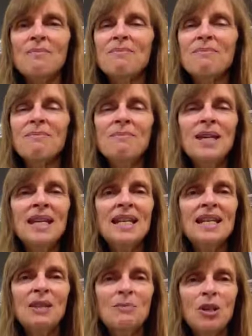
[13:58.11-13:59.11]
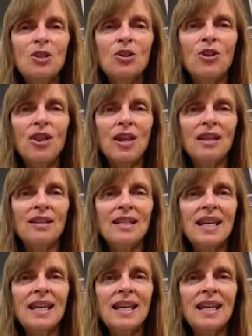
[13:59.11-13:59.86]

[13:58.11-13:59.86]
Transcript: many special things